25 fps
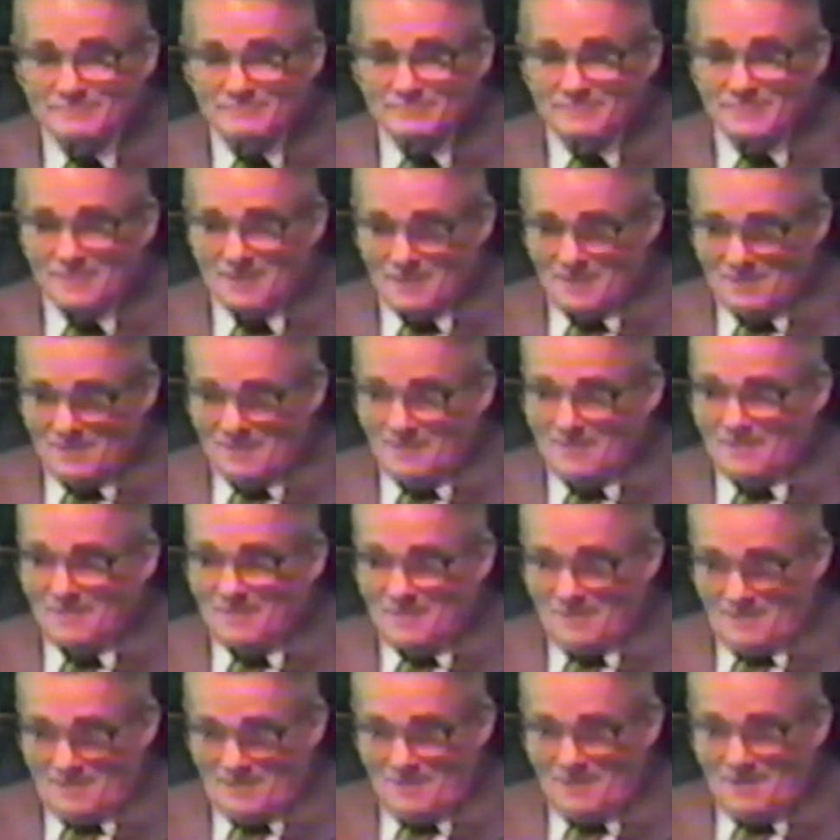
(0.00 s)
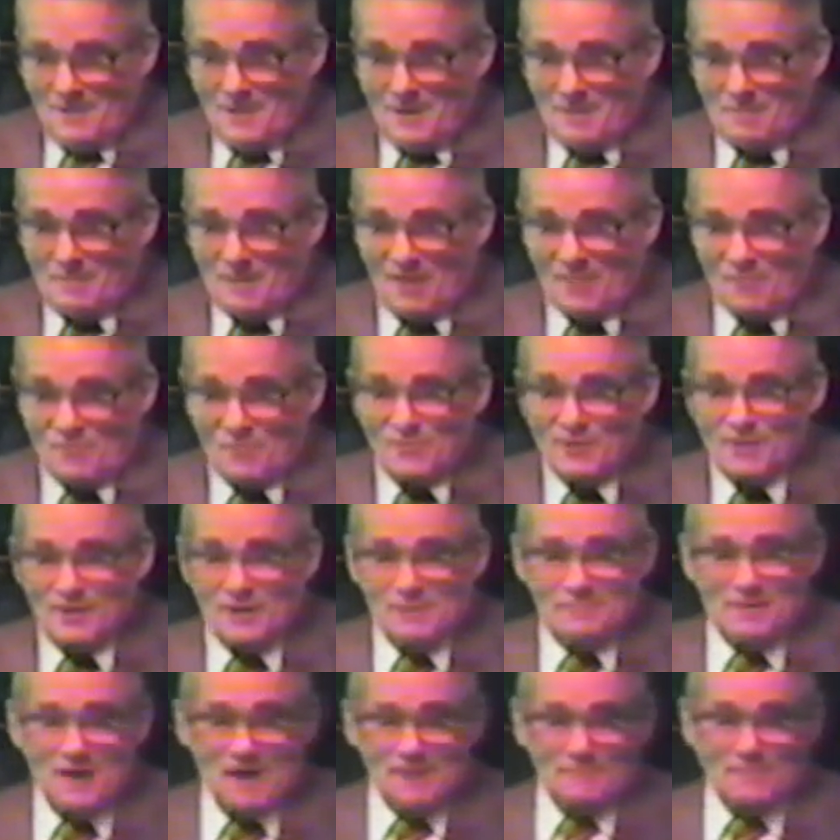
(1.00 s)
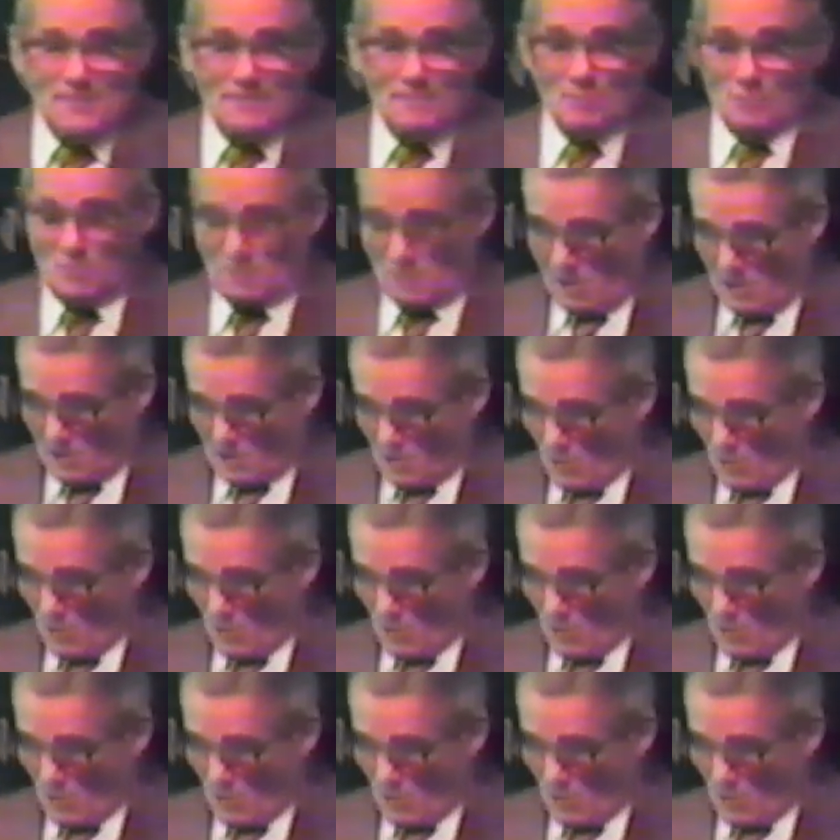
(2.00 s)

About 300 of my people start